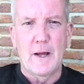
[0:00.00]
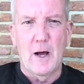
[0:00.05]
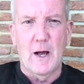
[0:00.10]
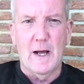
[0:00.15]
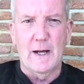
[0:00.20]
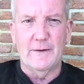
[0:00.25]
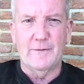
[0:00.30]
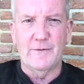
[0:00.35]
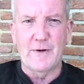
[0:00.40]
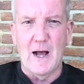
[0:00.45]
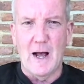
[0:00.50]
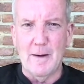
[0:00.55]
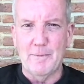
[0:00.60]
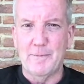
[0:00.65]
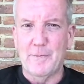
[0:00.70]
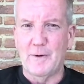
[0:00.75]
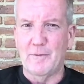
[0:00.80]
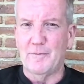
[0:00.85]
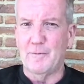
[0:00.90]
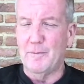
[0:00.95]
at
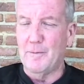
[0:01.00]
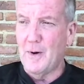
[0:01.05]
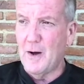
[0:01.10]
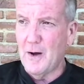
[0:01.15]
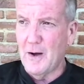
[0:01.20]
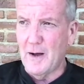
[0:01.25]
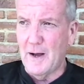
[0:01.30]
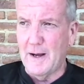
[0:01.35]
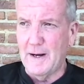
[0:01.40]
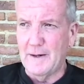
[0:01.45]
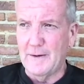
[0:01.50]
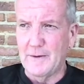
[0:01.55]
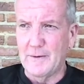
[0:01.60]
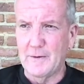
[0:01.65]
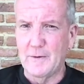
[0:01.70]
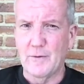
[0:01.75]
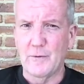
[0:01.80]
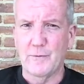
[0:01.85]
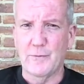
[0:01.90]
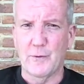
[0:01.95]
top of mind
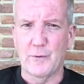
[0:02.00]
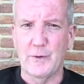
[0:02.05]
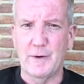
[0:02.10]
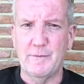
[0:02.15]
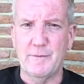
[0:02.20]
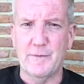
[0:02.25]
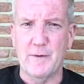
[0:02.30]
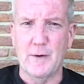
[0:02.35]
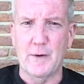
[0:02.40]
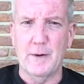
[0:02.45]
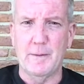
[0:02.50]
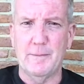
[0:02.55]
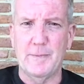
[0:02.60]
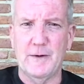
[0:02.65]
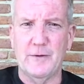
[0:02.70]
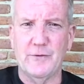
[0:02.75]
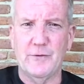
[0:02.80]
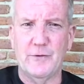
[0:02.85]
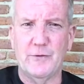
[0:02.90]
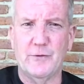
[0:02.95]
for referring
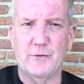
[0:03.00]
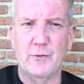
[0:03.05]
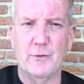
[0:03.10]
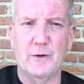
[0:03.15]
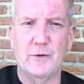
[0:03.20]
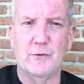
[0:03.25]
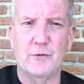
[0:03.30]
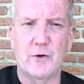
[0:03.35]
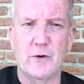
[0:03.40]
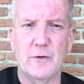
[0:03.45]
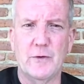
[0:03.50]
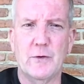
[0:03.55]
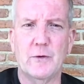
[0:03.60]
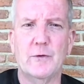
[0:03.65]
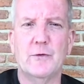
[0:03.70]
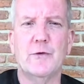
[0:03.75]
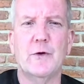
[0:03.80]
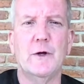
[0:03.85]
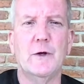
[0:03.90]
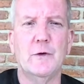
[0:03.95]
business to each other.
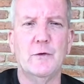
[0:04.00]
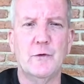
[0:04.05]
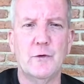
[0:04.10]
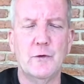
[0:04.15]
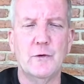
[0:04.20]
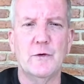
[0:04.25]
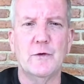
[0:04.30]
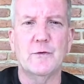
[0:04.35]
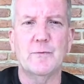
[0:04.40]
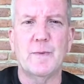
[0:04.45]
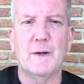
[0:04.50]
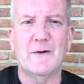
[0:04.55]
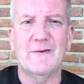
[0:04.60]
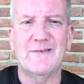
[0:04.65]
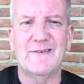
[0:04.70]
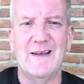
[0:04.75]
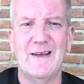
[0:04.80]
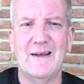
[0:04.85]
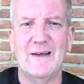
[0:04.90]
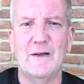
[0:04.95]
So you do this by
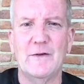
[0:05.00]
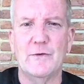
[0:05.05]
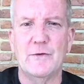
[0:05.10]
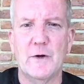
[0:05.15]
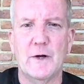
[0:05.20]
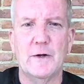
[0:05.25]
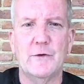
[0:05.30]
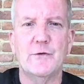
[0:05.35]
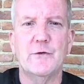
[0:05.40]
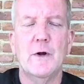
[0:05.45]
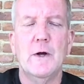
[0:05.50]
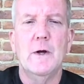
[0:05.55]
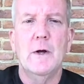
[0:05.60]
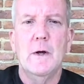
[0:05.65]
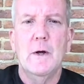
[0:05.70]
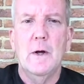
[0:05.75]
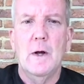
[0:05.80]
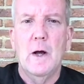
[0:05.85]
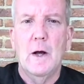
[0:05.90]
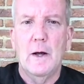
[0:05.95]
staying in touch
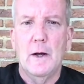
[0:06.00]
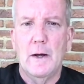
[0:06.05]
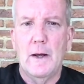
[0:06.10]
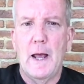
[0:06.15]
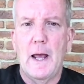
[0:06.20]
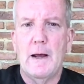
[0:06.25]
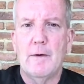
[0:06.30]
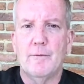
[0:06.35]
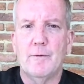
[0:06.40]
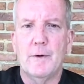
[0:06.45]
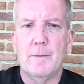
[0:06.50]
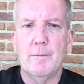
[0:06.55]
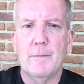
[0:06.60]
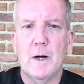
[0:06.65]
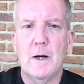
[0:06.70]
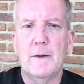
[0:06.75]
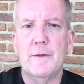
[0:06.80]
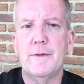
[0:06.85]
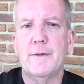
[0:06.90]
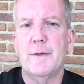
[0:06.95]
every
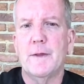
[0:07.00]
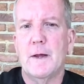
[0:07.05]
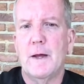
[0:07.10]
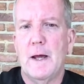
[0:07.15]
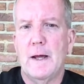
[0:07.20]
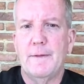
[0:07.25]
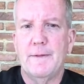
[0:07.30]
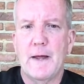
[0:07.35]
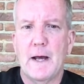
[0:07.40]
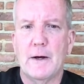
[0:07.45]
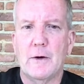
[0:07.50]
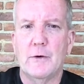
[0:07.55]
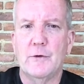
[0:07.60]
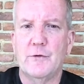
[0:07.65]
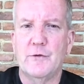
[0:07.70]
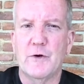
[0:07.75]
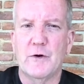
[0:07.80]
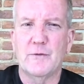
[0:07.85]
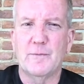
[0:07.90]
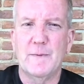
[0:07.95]
month, and that could
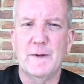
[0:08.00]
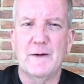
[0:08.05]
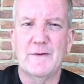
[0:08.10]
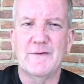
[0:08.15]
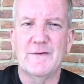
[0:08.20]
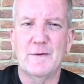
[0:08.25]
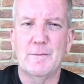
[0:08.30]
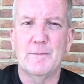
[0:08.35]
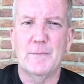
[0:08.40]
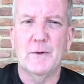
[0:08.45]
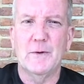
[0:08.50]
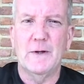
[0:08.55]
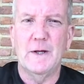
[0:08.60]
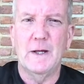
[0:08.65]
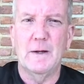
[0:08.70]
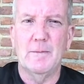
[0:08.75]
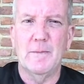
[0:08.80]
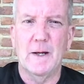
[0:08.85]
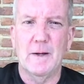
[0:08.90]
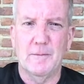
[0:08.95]
just be a simple
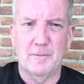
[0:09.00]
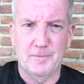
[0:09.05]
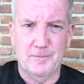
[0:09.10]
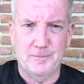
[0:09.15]
email.